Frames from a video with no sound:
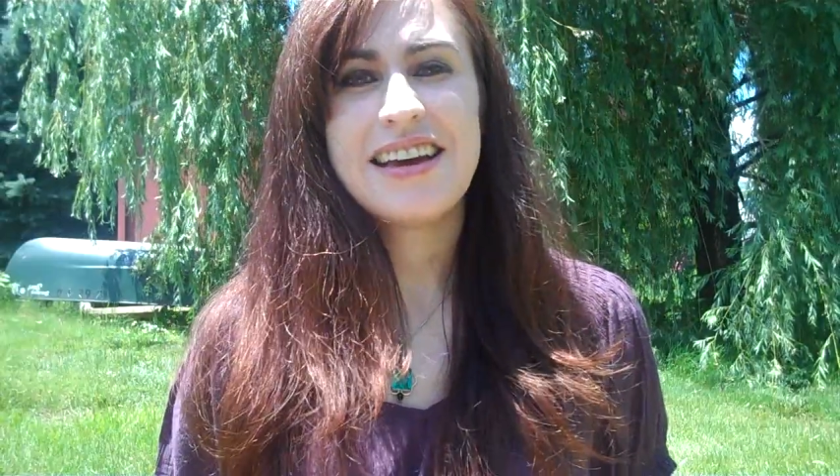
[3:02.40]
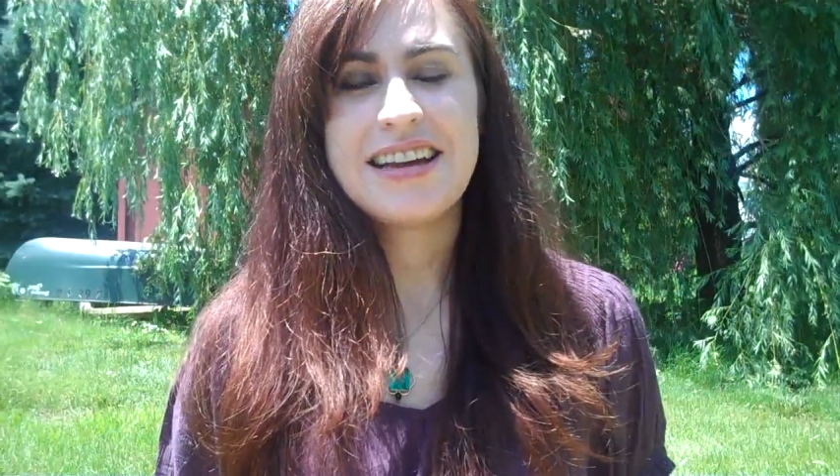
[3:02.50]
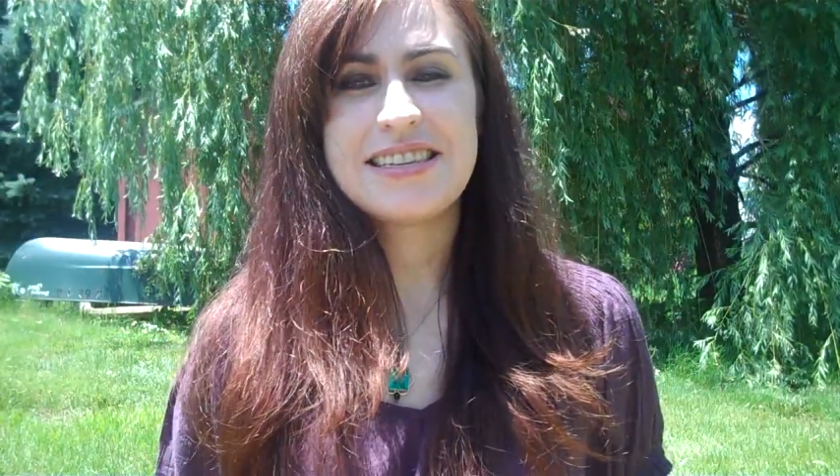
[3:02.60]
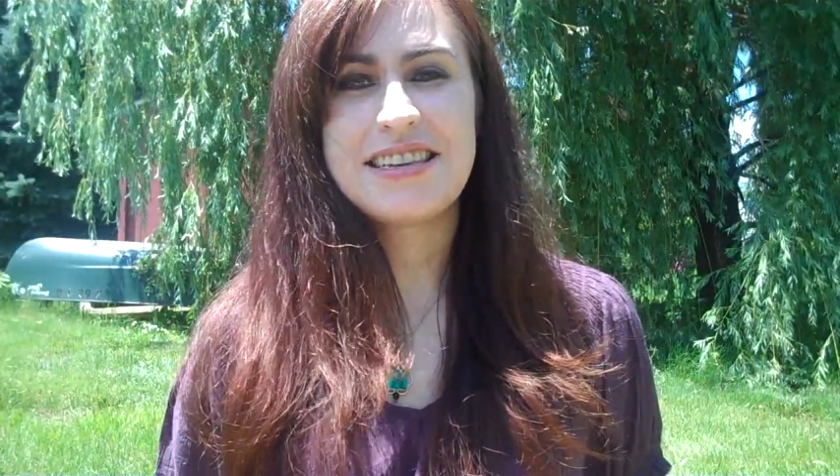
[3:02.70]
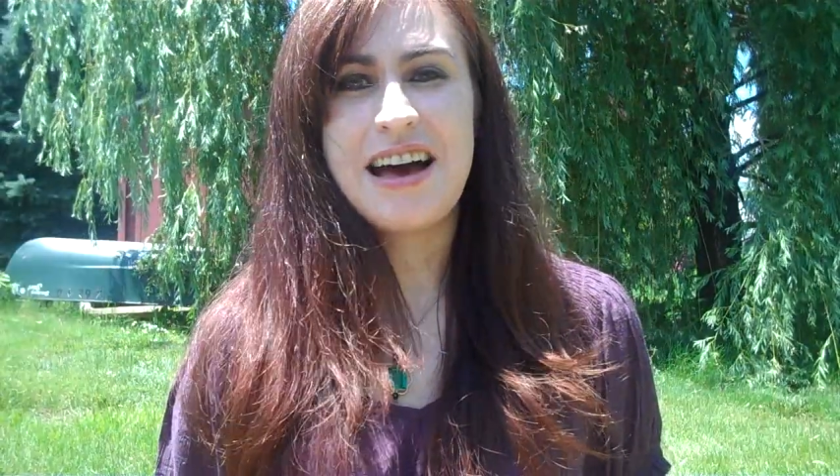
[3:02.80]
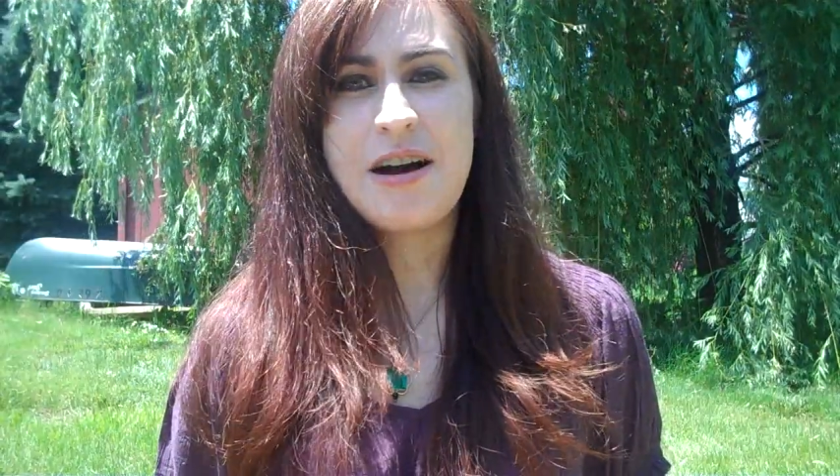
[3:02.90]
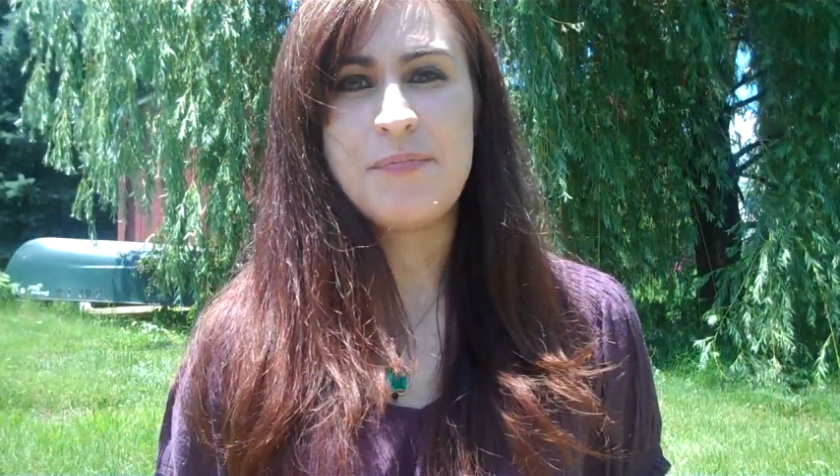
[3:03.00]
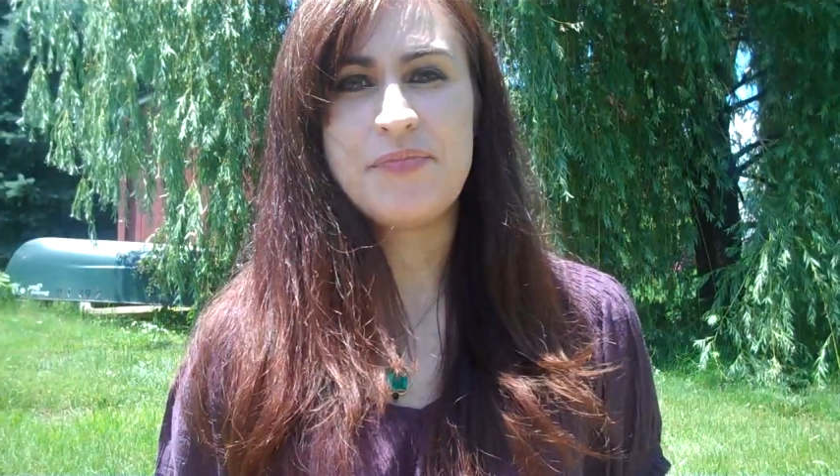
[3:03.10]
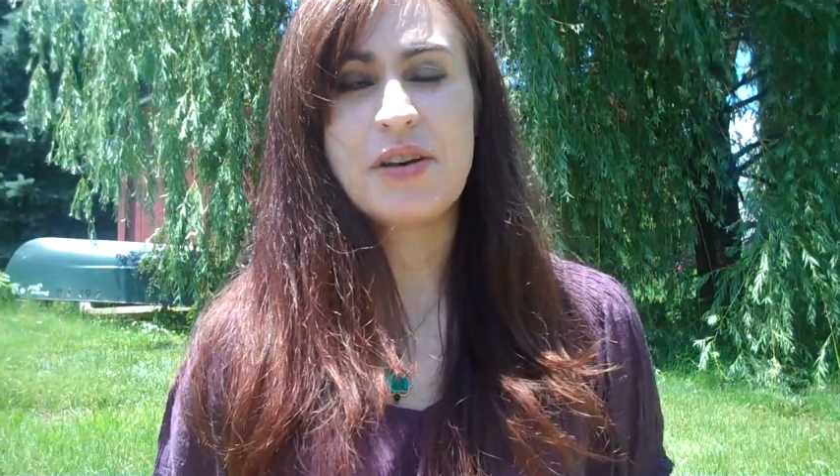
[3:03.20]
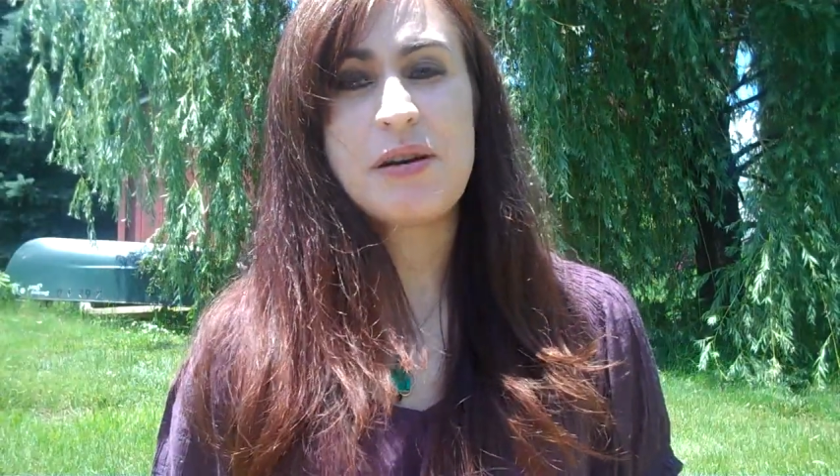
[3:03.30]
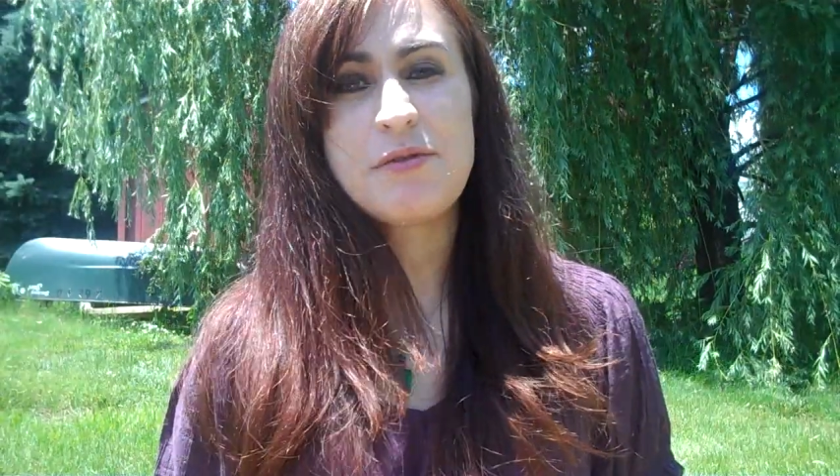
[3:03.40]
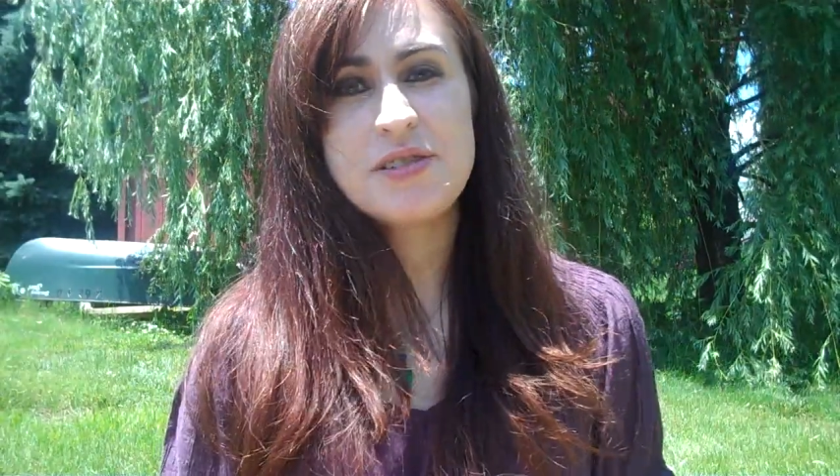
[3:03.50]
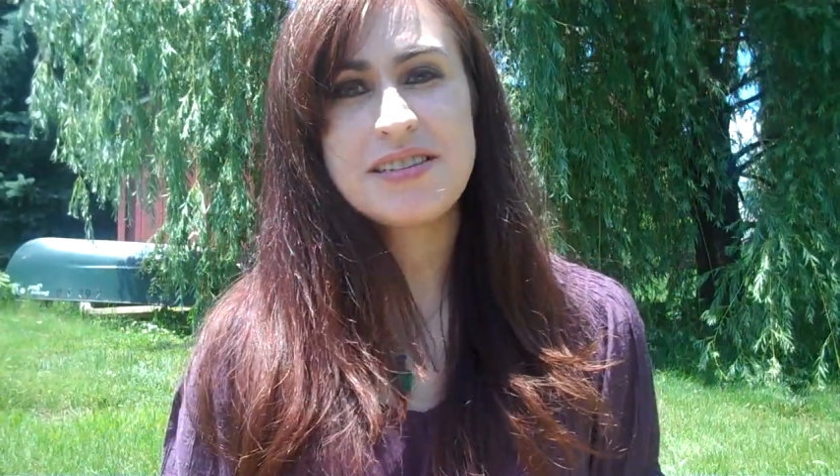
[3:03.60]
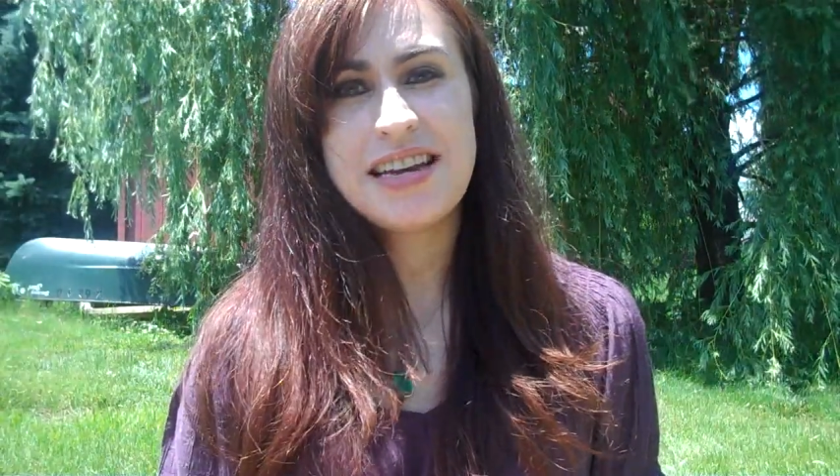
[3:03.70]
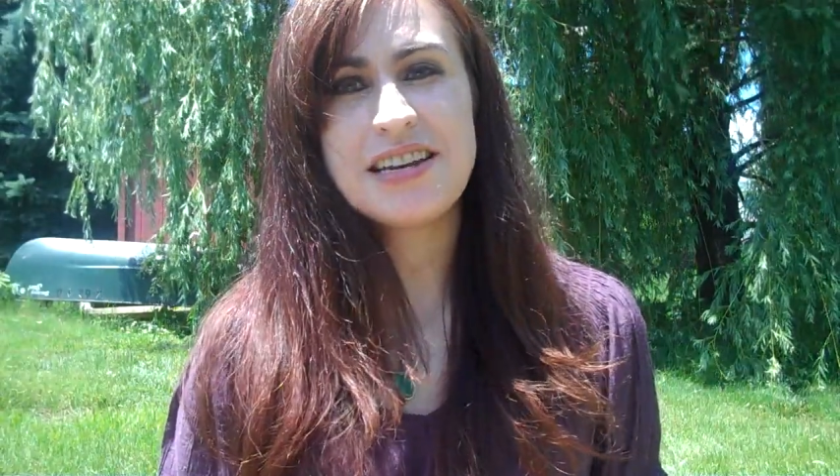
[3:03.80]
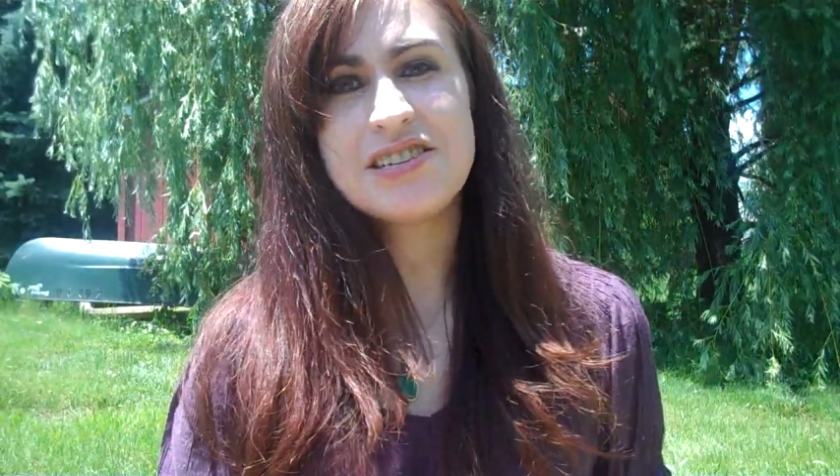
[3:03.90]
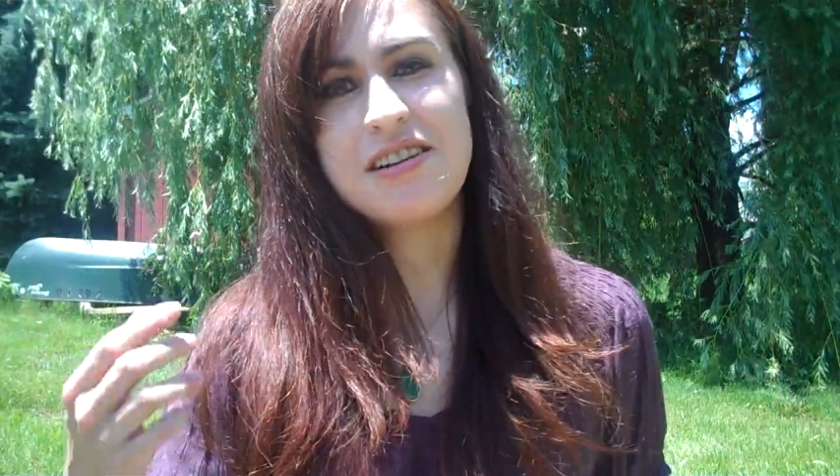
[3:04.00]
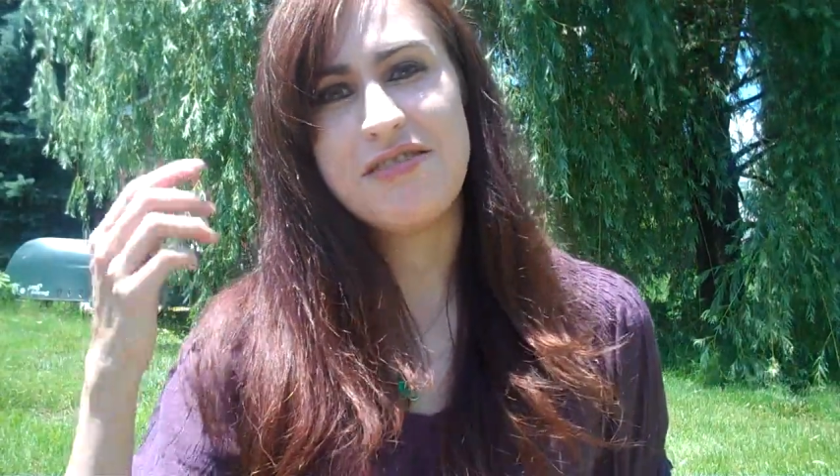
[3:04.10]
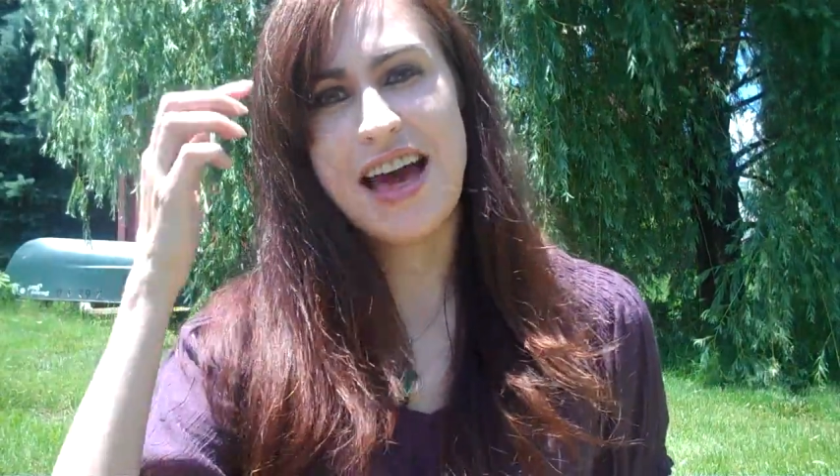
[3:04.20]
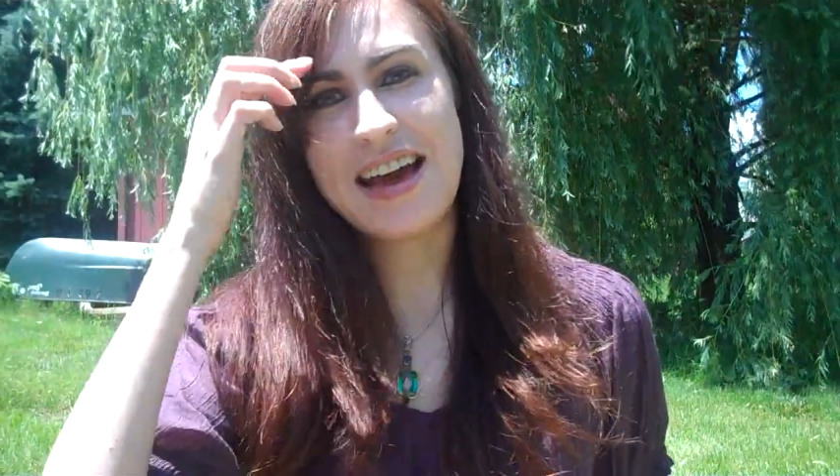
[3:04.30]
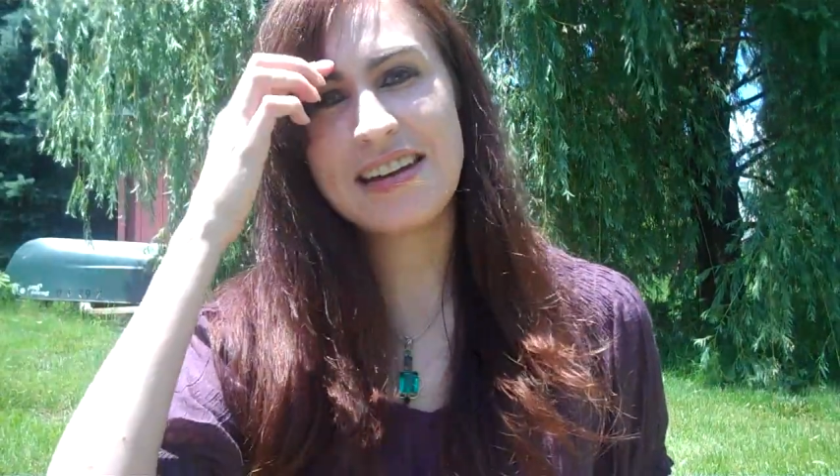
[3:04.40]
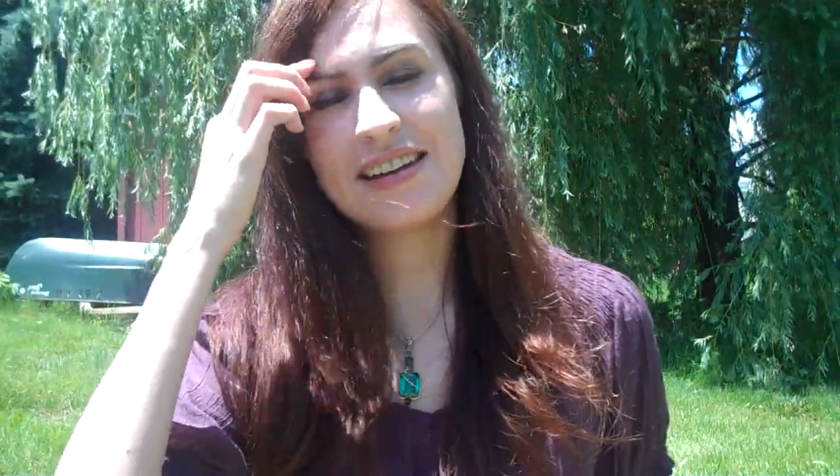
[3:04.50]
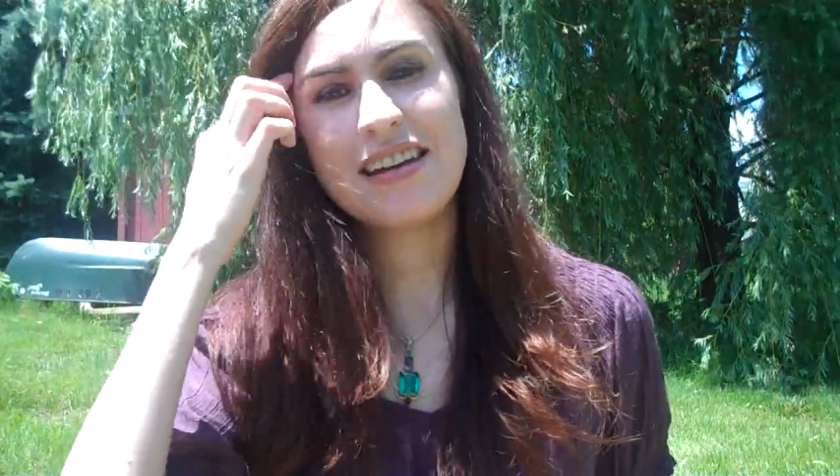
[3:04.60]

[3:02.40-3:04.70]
It's a representation of that.